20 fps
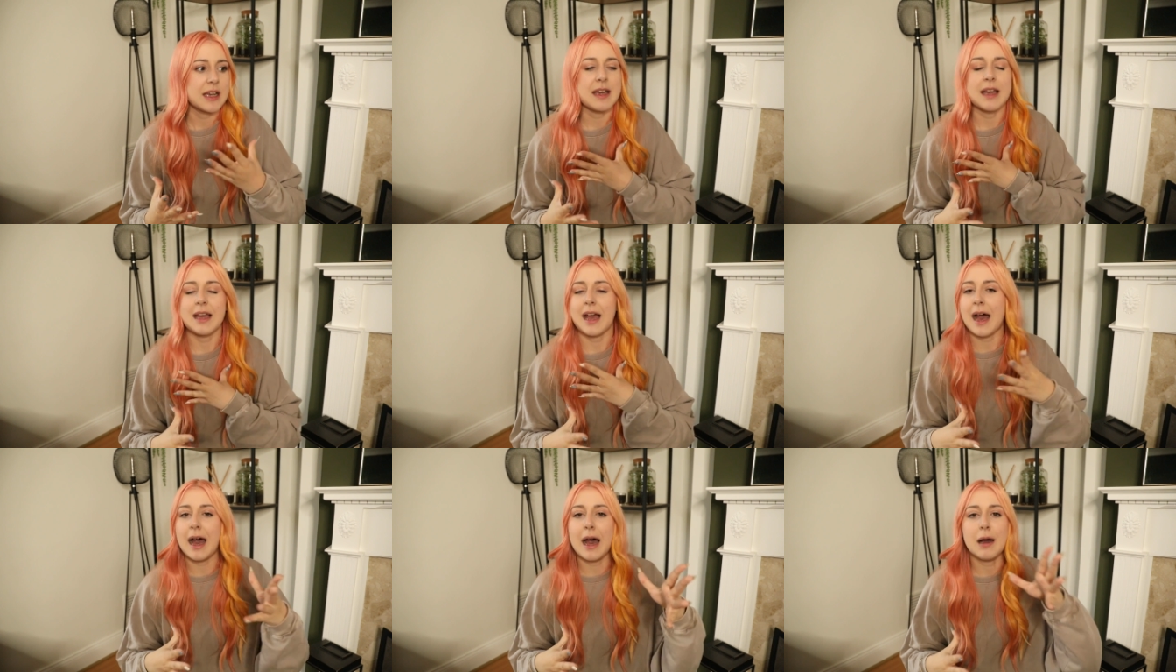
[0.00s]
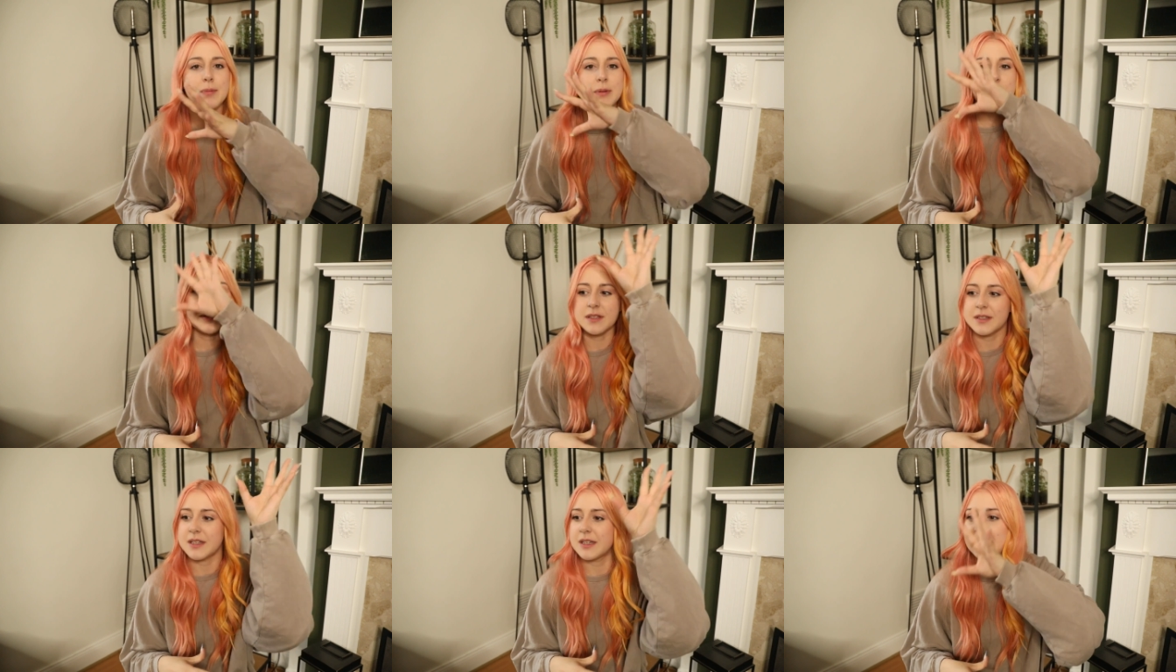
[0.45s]
it
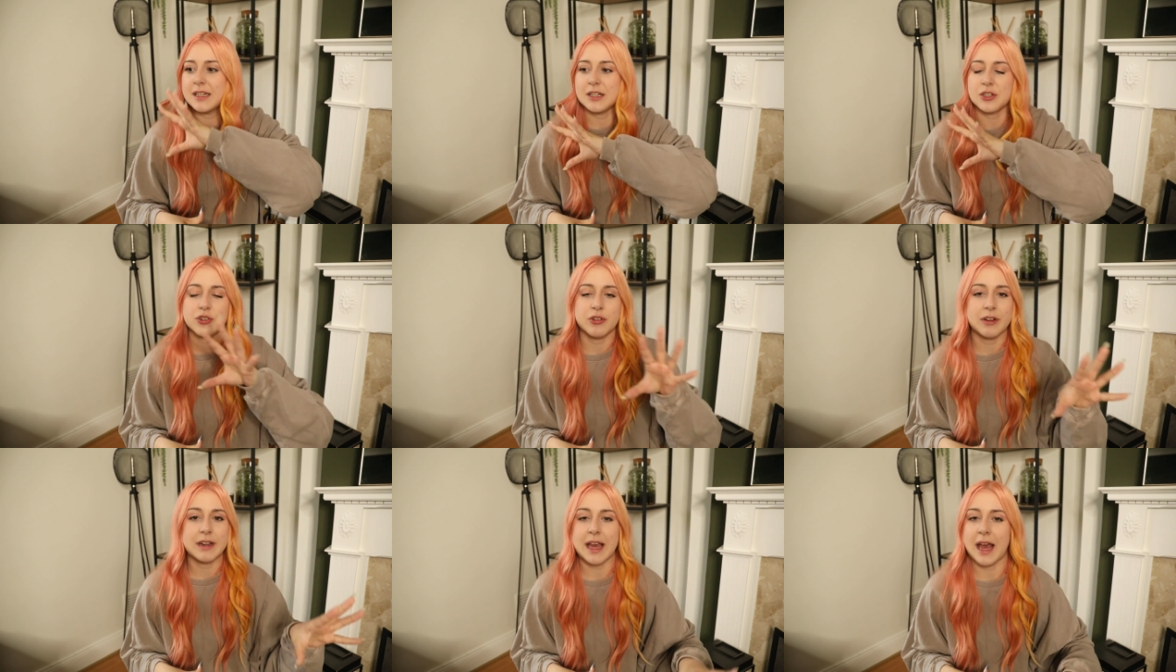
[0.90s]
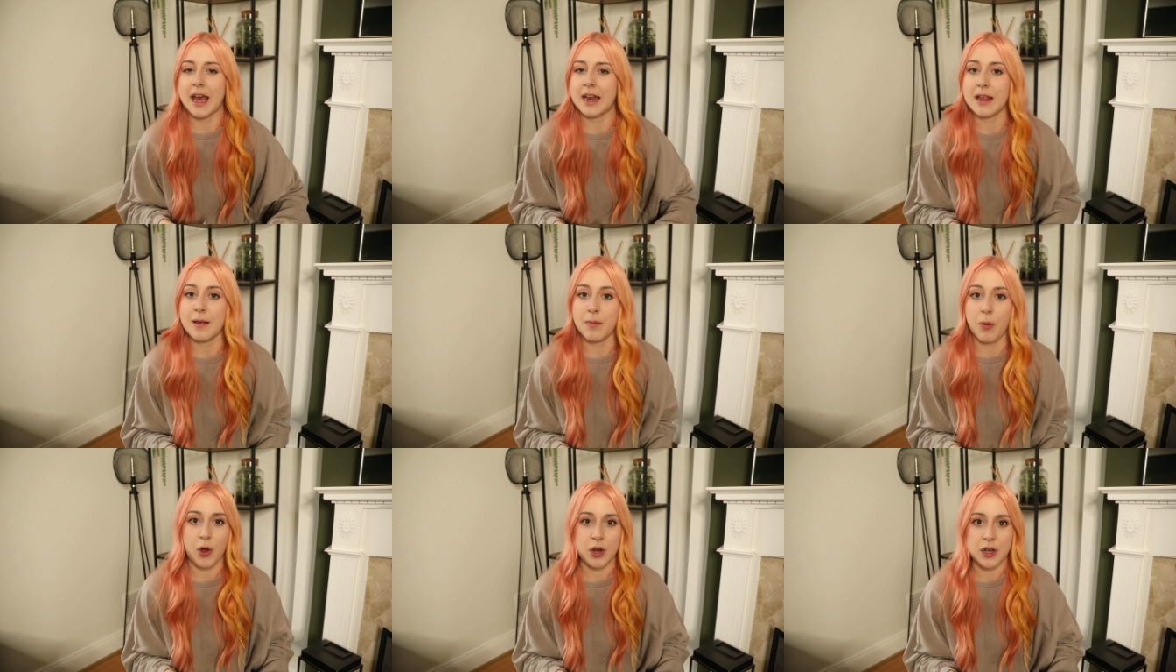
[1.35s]
happens at literally
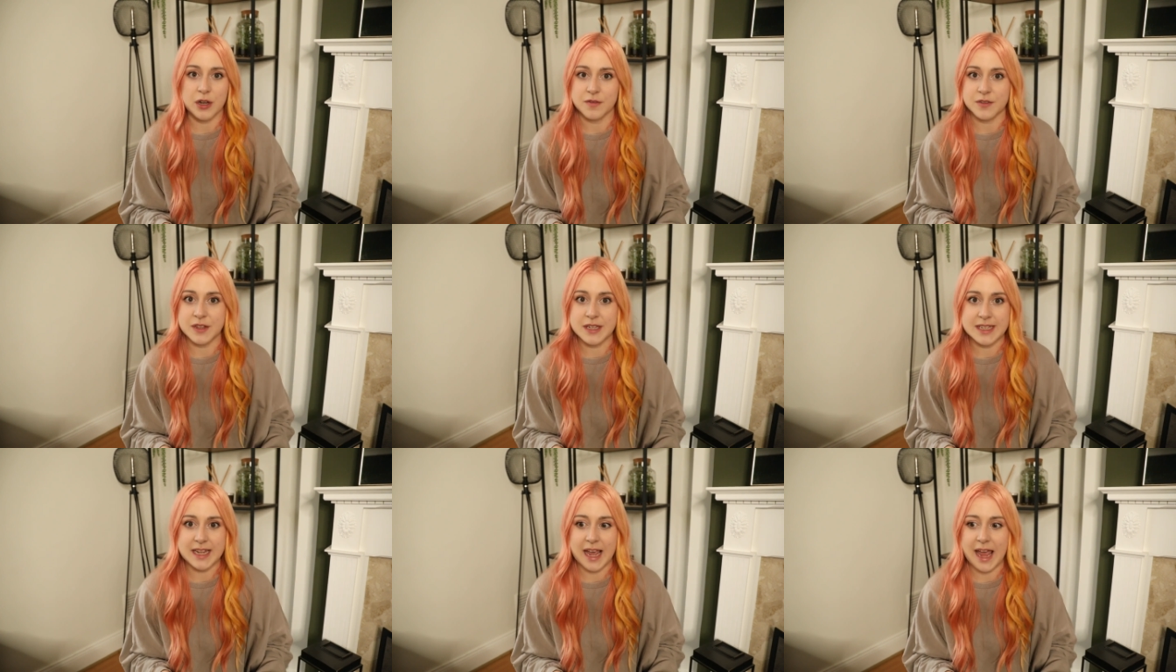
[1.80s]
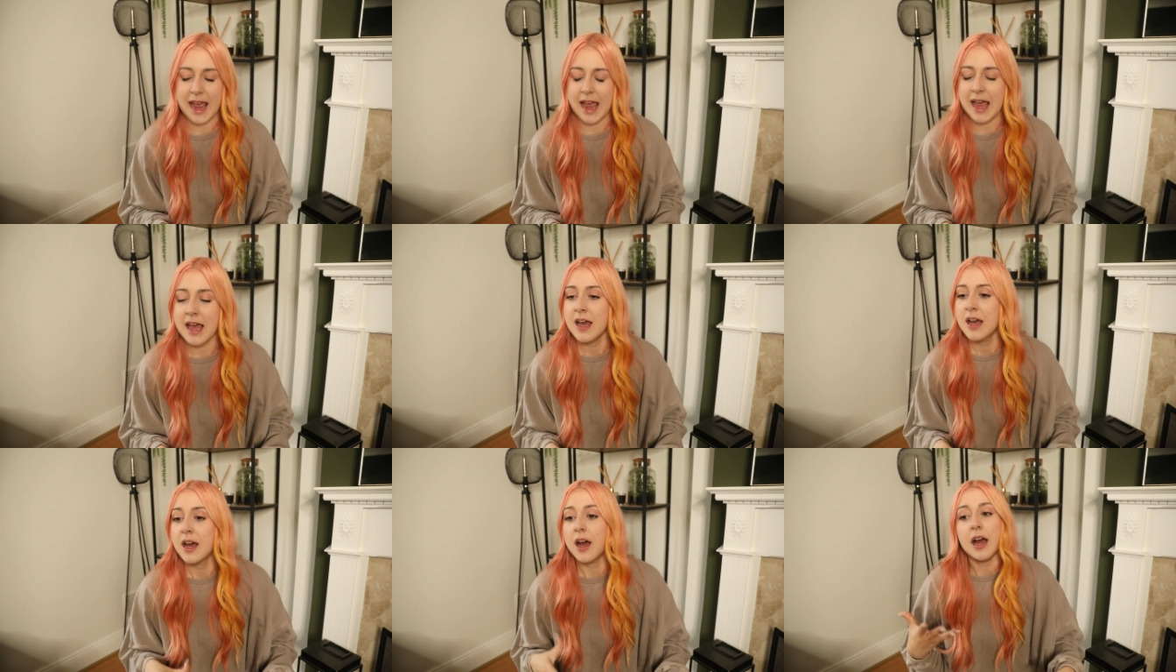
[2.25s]
any point of the
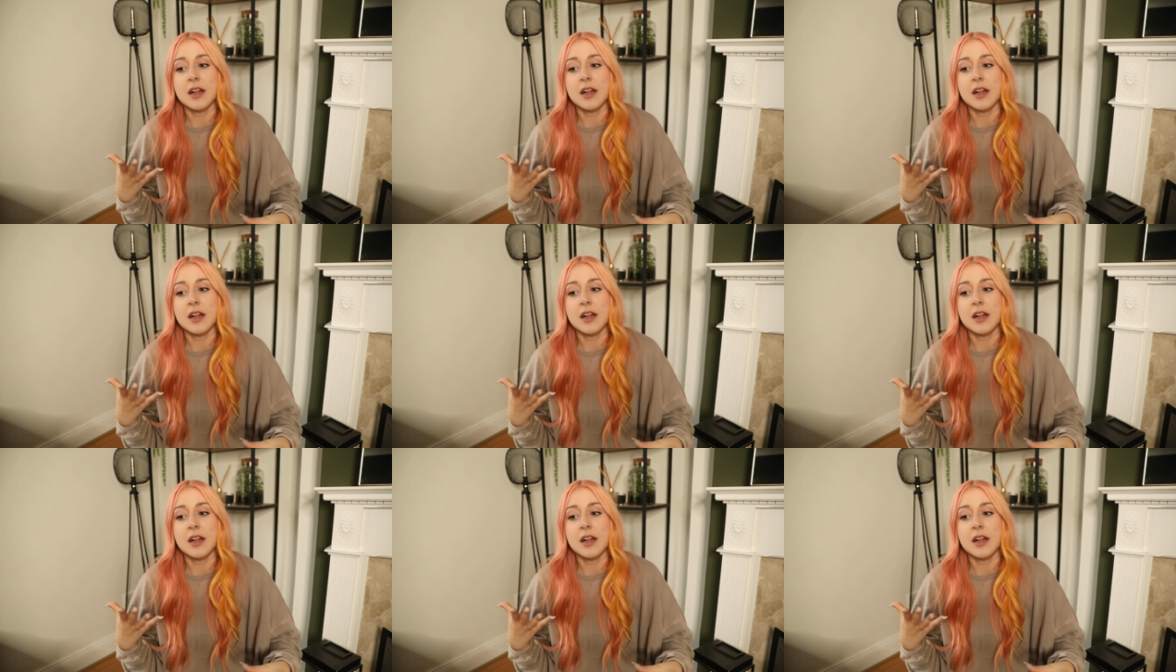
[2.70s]
day,